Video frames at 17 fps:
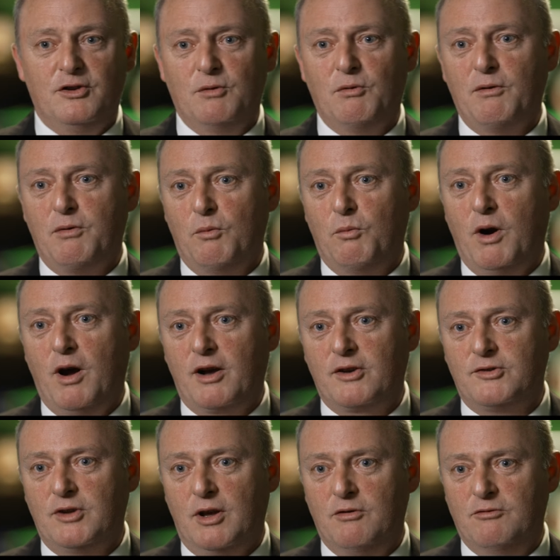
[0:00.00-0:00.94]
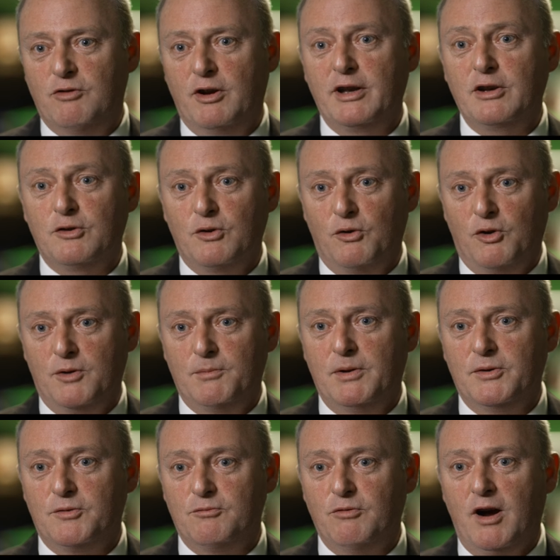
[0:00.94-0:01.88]
to do other work, so running
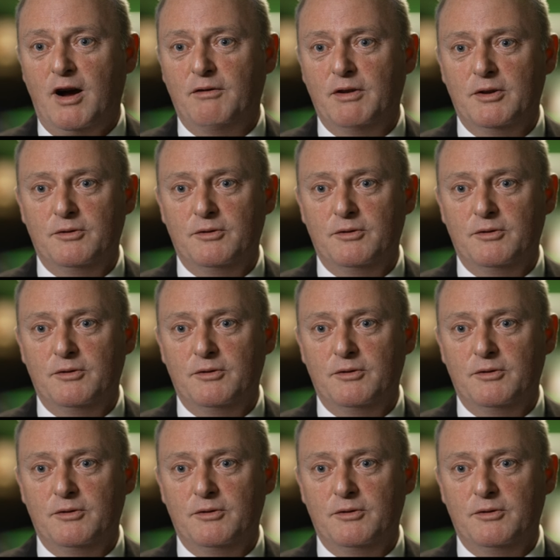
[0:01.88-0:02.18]
tournaments rather